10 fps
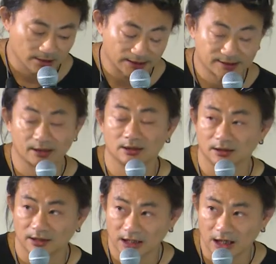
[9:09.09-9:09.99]
Let's say
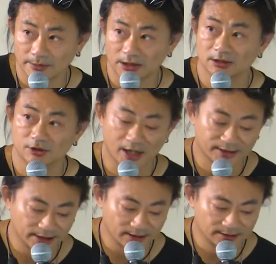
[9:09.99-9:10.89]
economy,
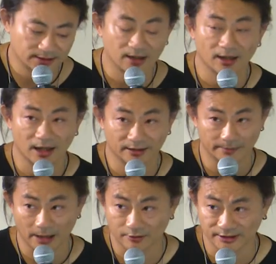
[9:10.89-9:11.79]
justice, and
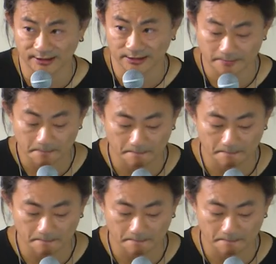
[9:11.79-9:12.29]
democracy.